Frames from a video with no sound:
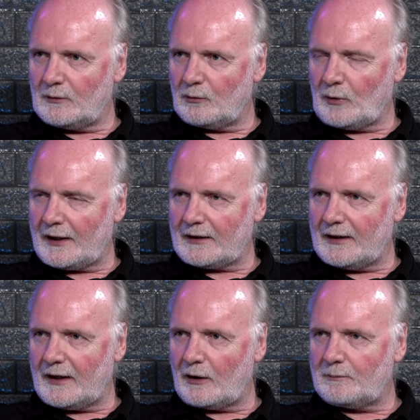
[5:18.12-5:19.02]
running
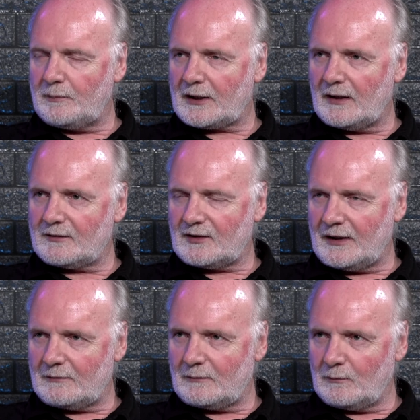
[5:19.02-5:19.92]
there because
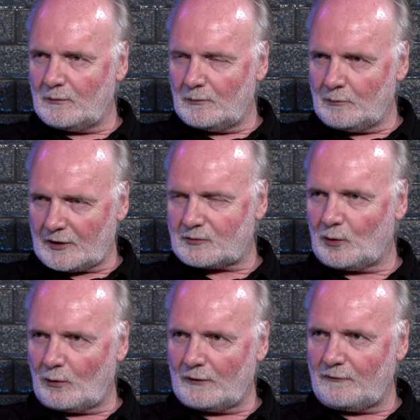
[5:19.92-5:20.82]
it much
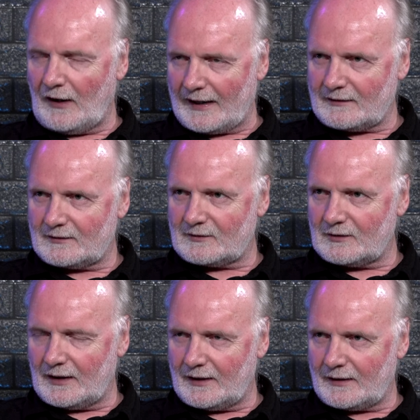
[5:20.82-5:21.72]
more reflects
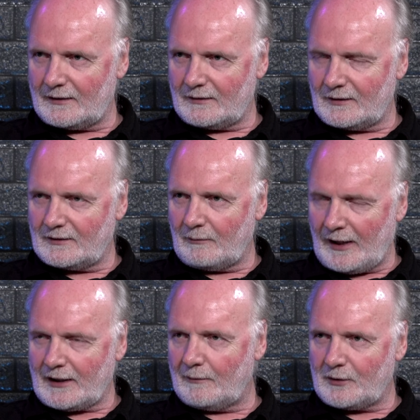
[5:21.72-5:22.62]
the
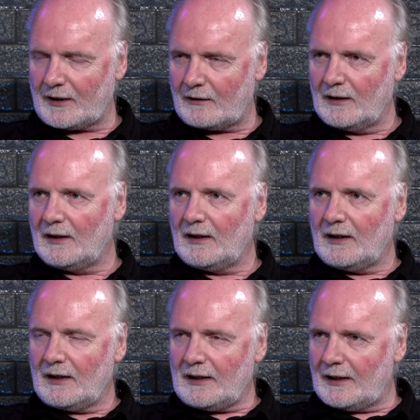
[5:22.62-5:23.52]
makeup there.
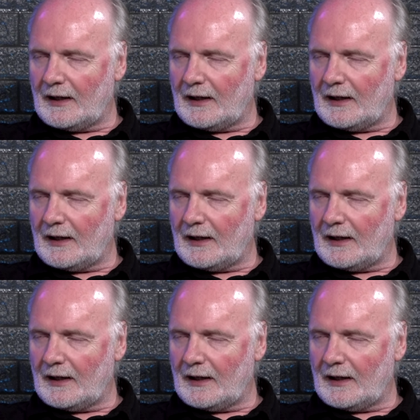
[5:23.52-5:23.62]
In